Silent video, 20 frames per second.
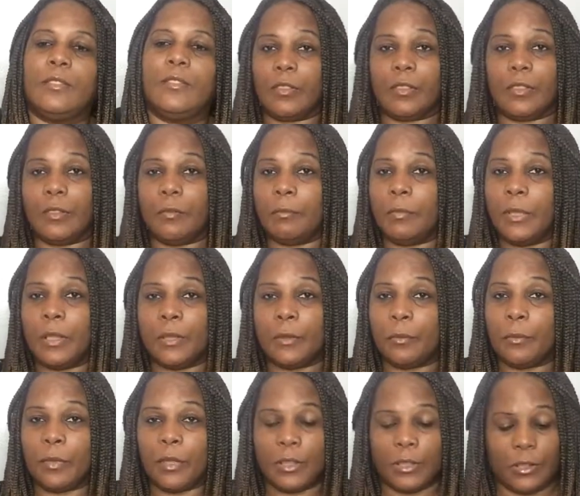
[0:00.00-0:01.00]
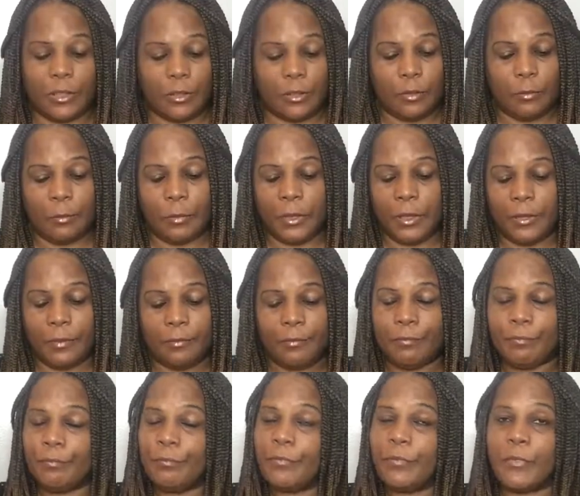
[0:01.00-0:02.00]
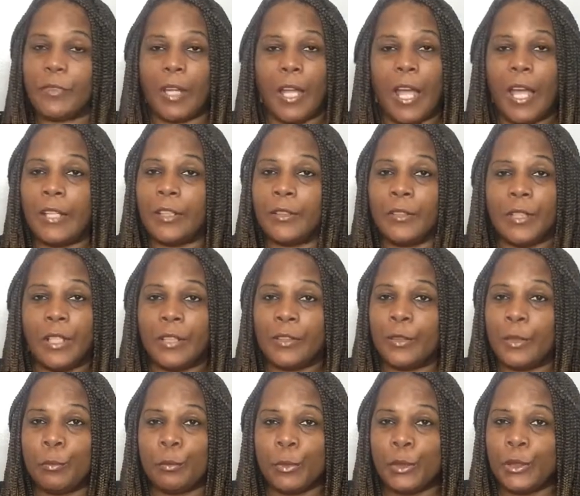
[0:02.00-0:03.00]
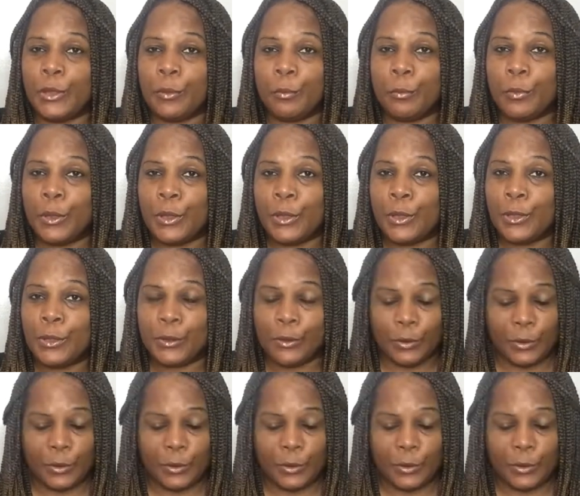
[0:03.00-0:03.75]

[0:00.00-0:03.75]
Some better brushes, but I don't have no much money.